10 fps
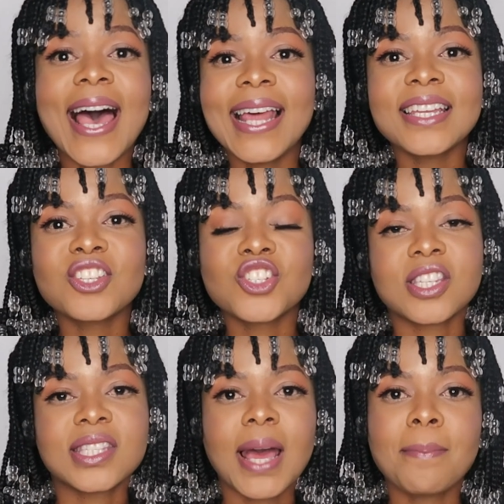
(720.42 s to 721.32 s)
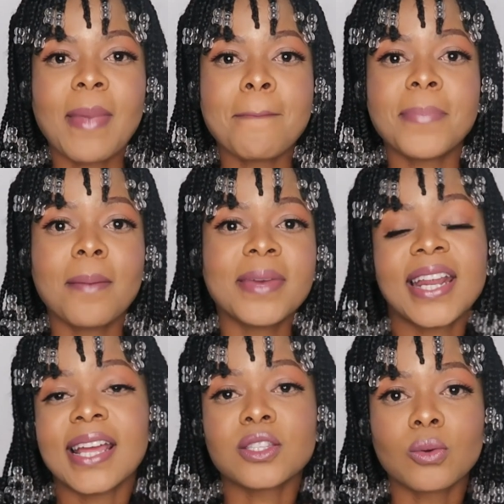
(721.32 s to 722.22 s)
Alex just tapped my bum
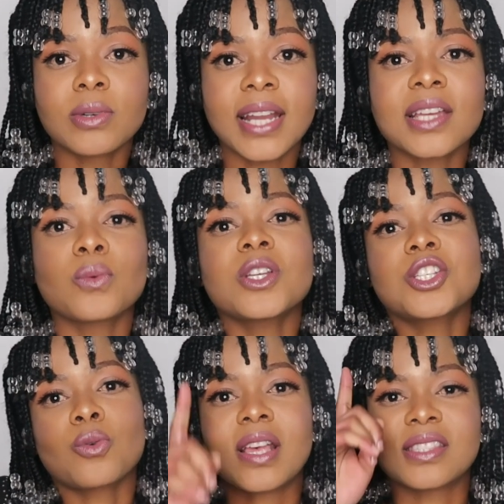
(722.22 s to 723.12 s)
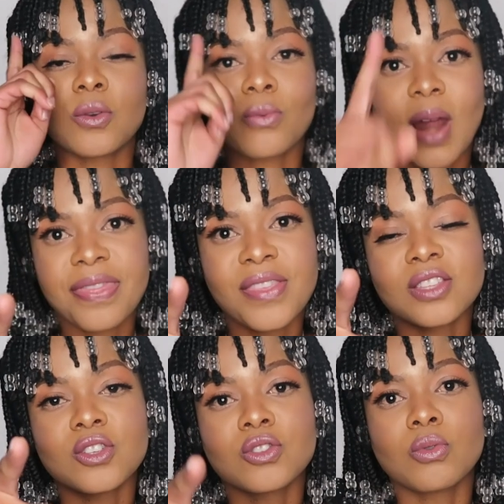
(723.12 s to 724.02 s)
and I don't like it, which was the right
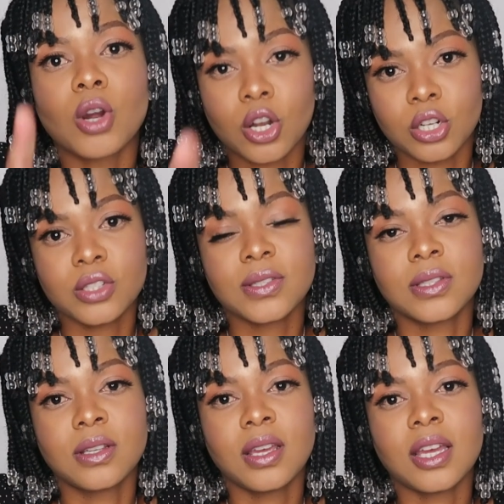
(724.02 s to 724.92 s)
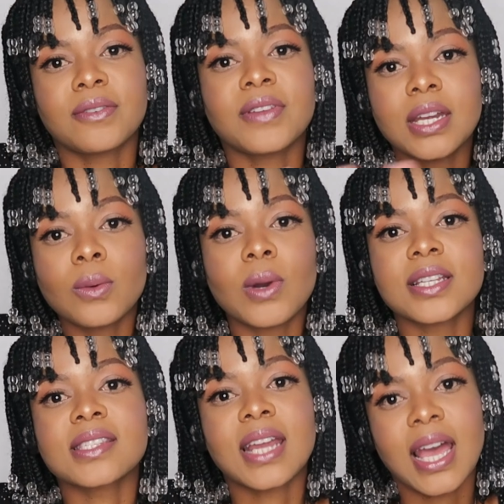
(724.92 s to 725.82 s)
thing to do, girls. If anyone
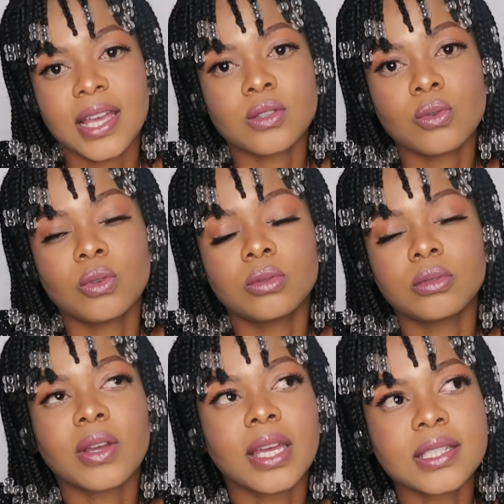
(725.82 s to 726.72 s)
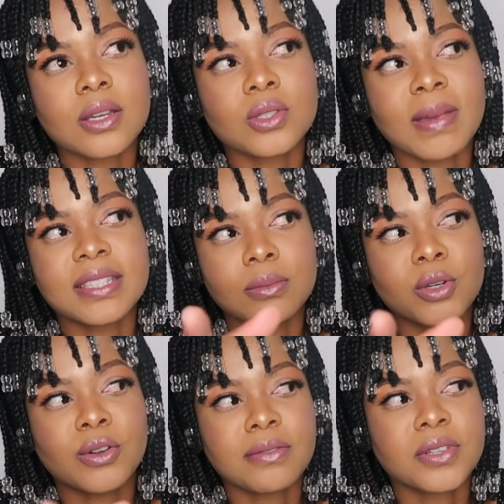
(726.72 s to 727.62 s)
is in high school, okay, so it's my
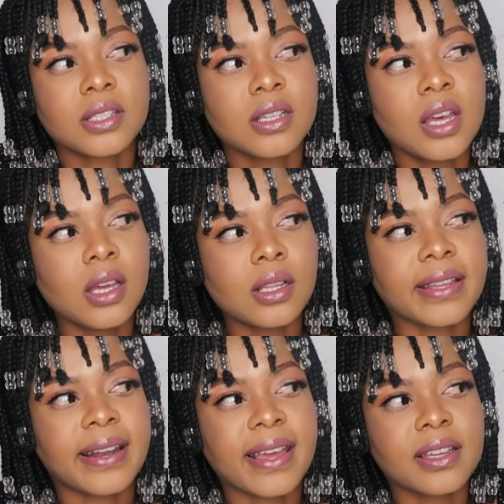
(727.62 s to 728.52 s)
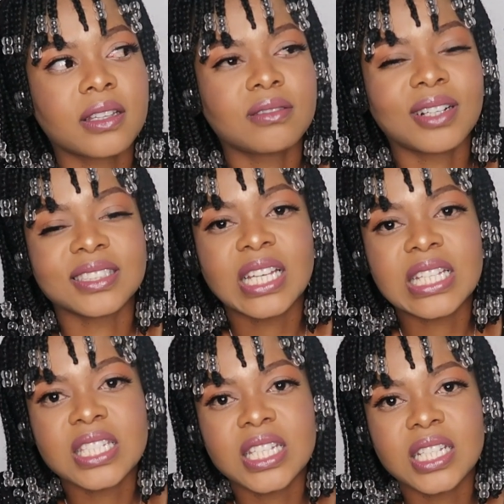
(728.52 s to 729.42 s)
demographics, they're like, what,
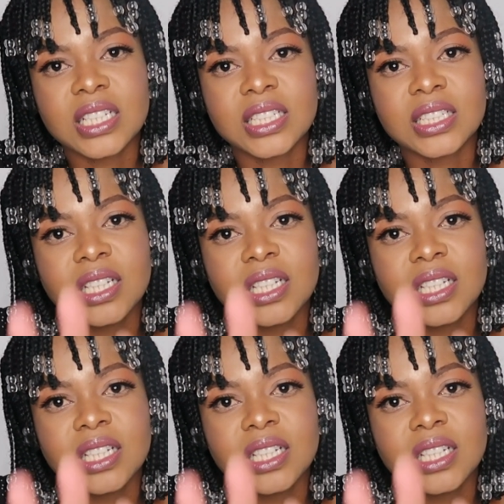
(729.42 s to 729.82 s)
18?